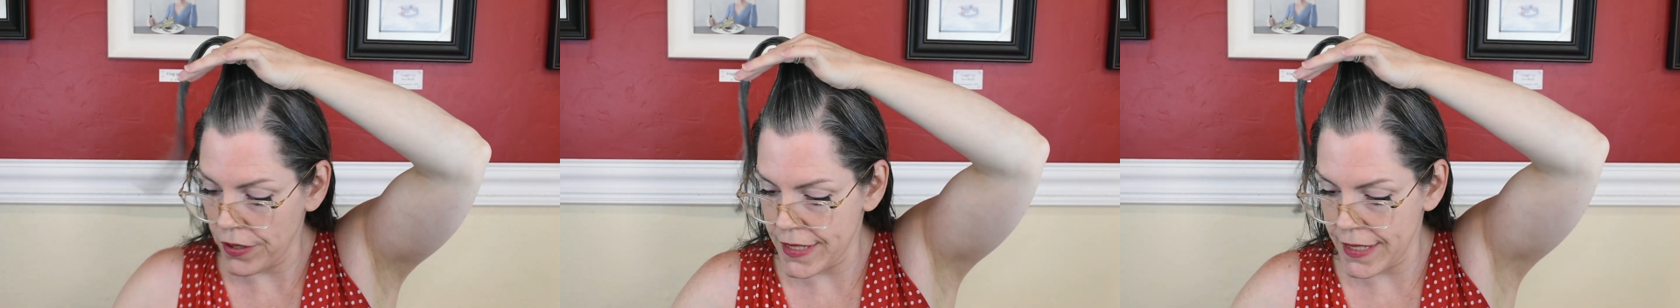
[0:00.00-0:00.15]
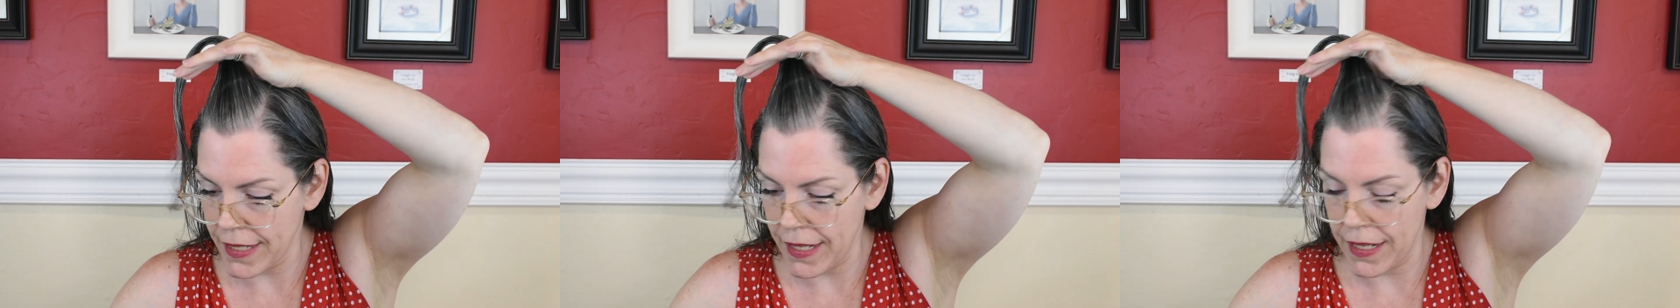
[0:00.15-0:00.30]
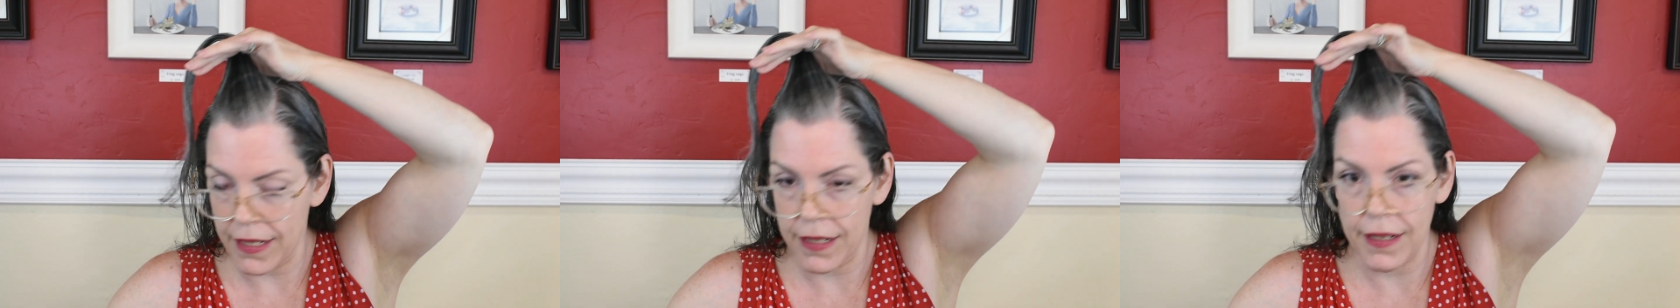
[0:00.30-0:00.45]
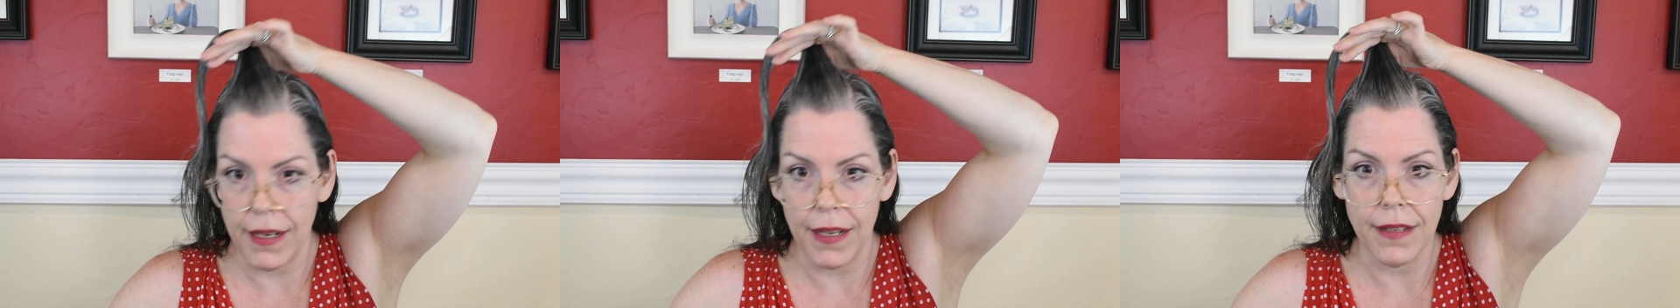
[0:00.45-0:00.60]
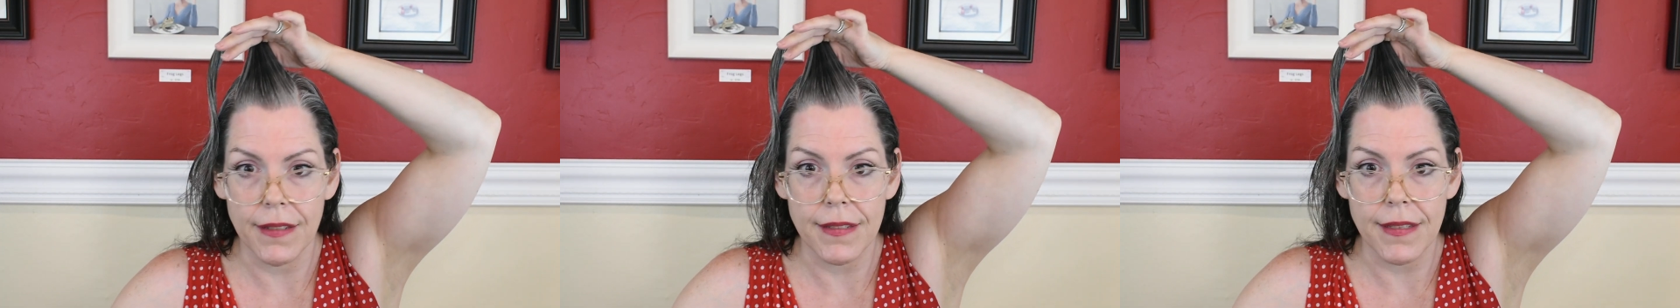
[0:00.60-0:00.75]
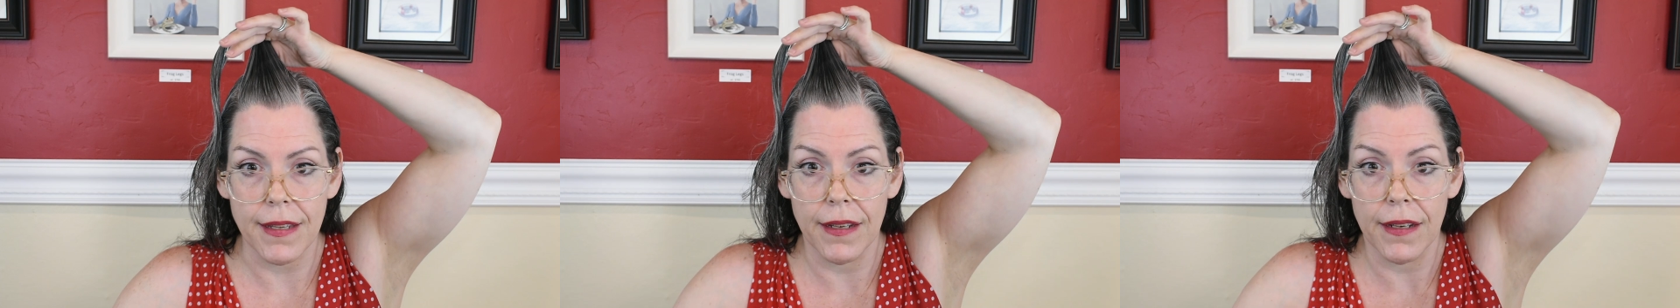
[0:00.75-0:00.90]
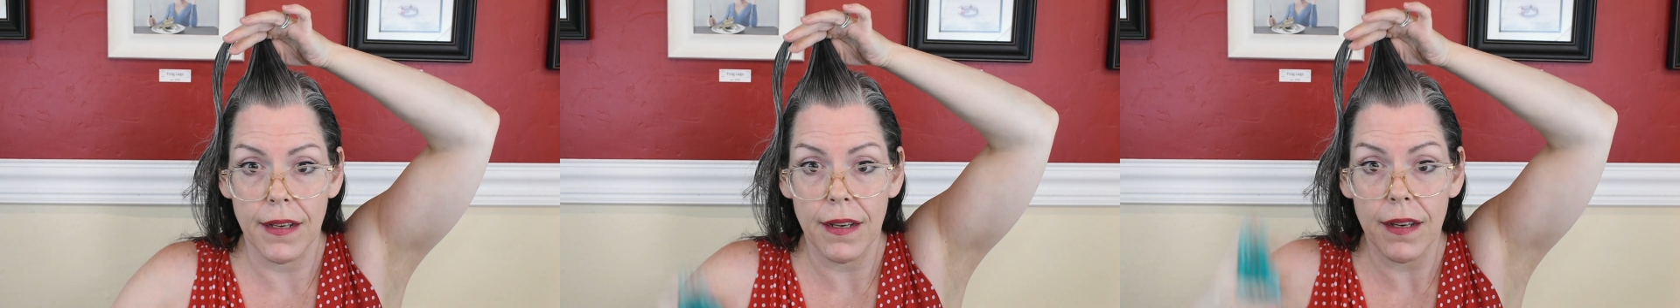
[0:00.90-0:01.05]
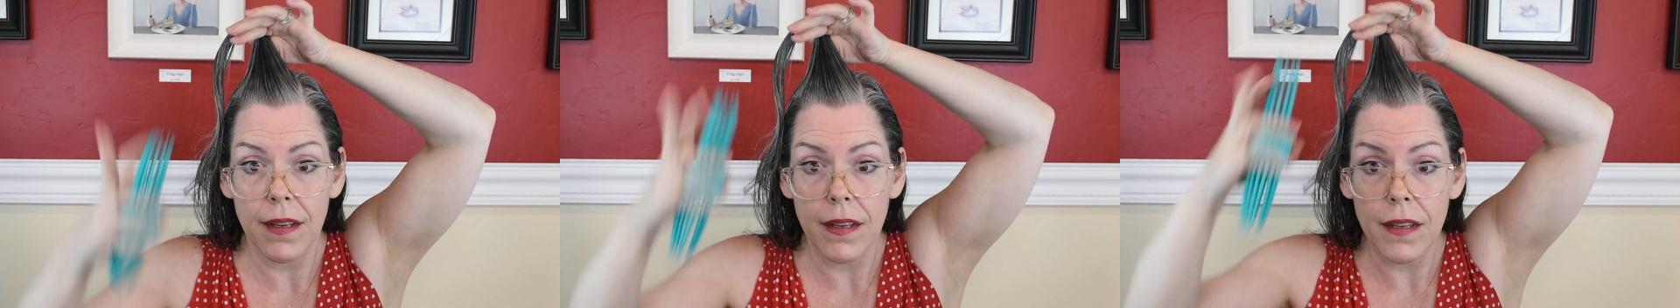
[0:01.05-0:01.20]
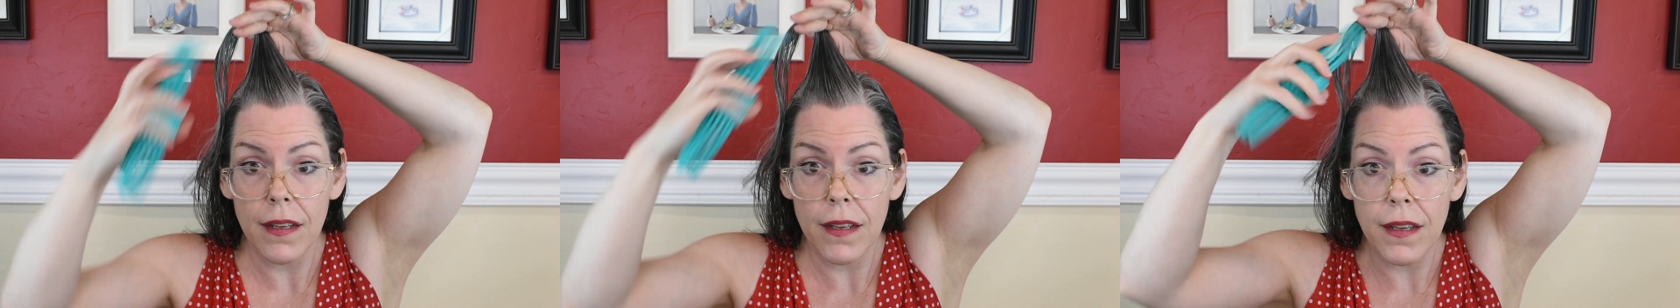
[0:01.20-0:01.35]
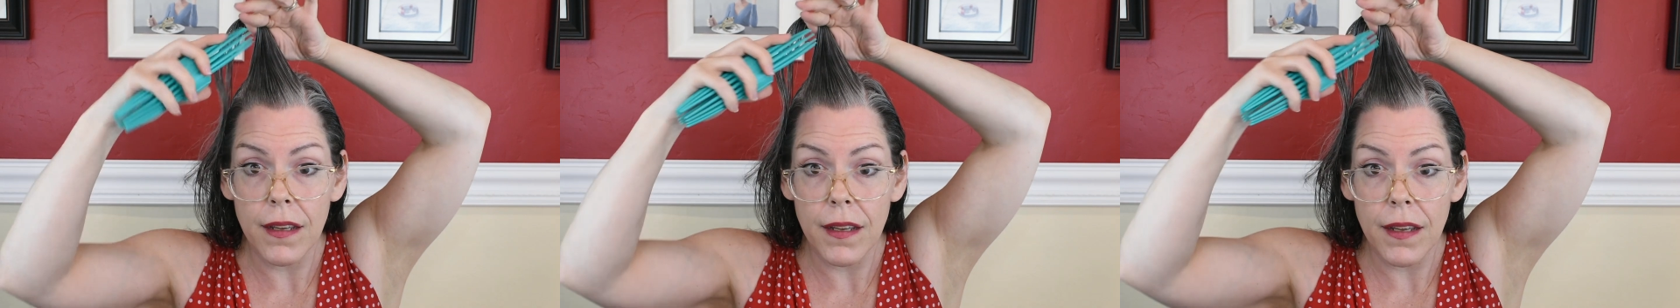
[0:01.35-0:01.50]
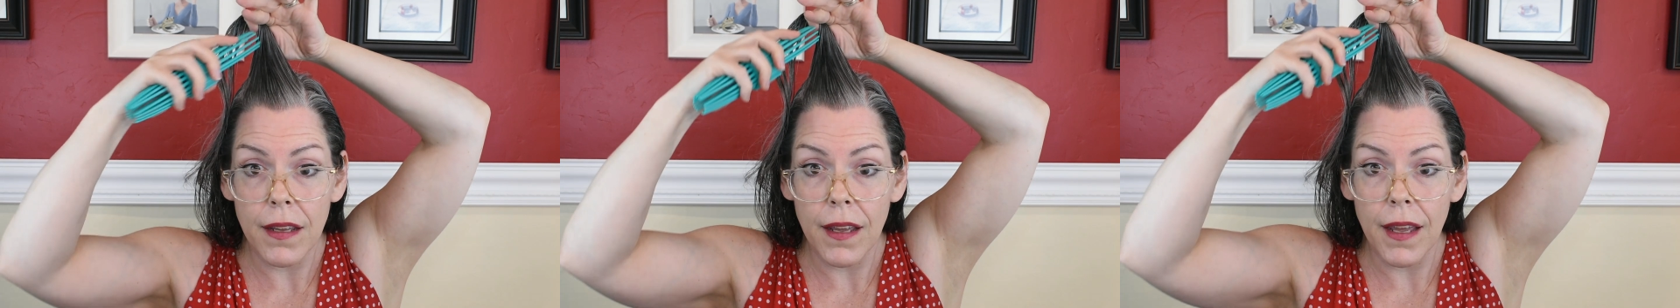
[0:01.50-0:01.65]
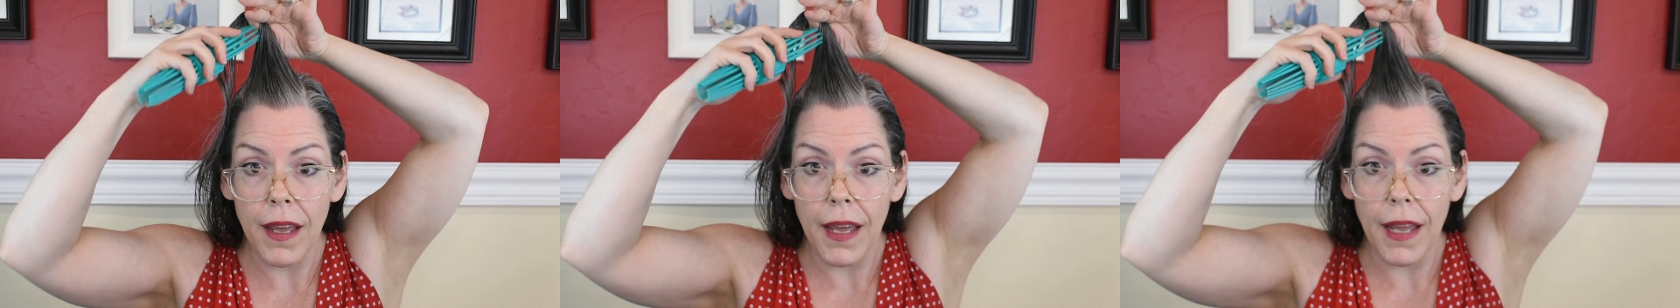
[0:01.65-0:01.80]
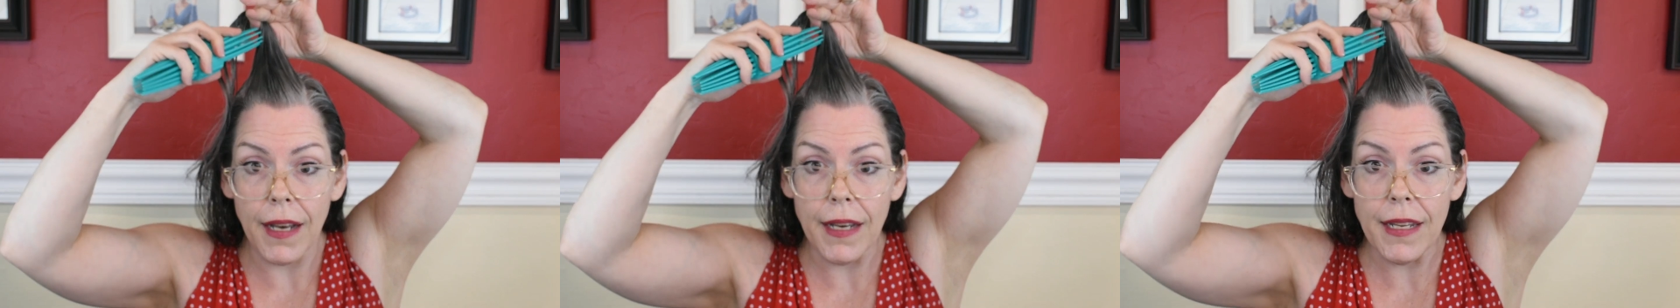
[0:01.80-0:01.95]
to get it nice and
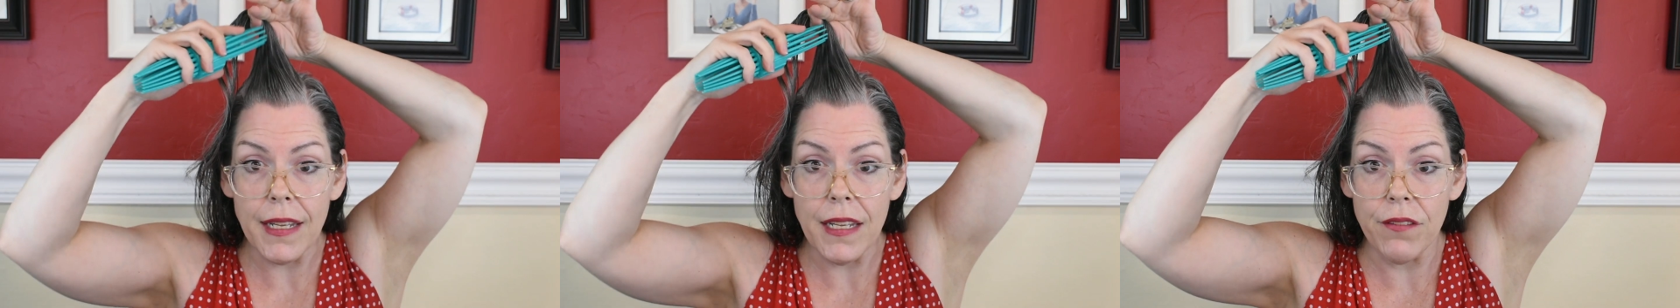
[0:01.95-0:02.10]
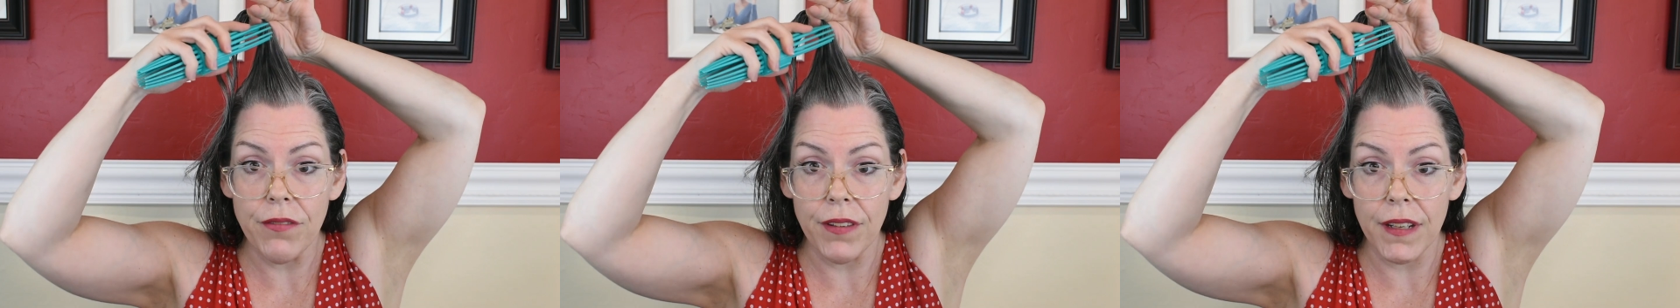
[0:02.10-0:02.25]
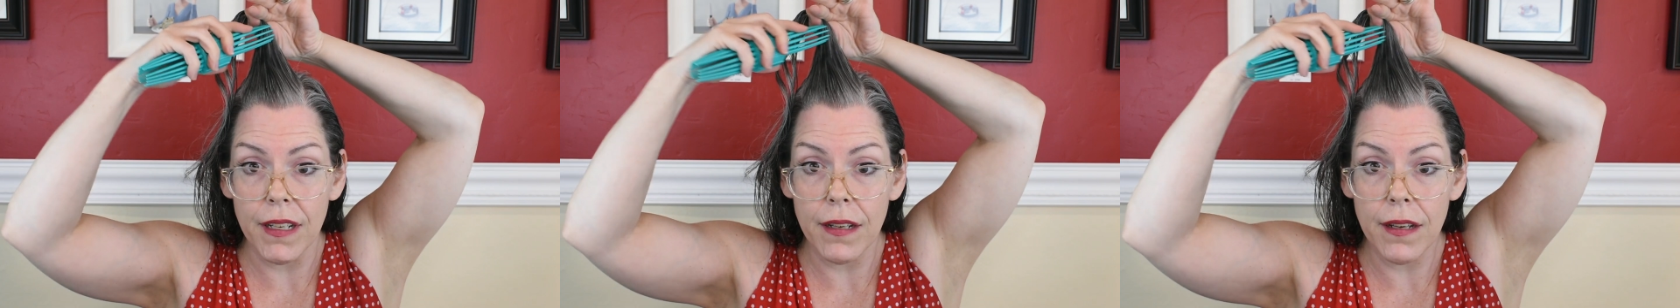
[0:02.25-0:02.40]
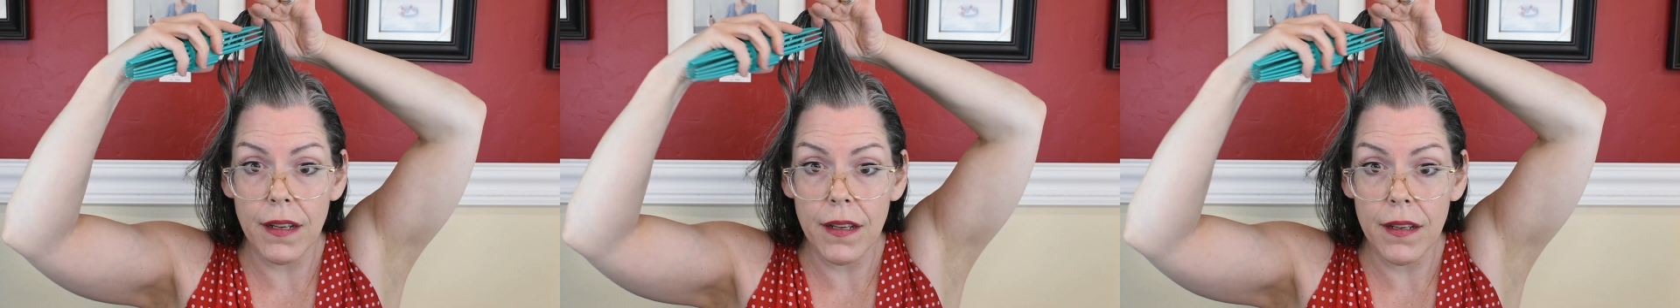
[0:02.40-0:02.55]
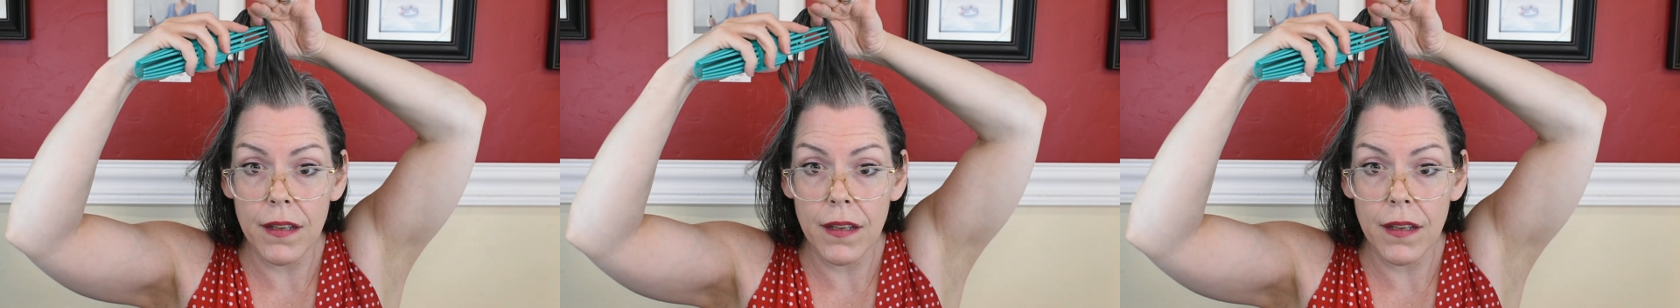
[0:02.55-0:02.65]
even.